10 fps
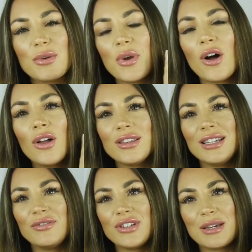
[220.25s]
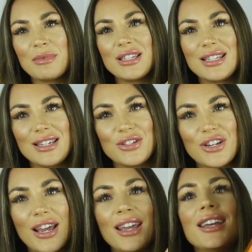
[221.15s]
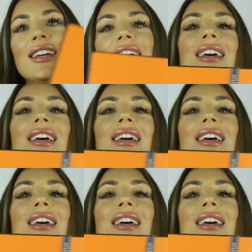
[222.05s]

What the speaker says: So we all need vitamin C today.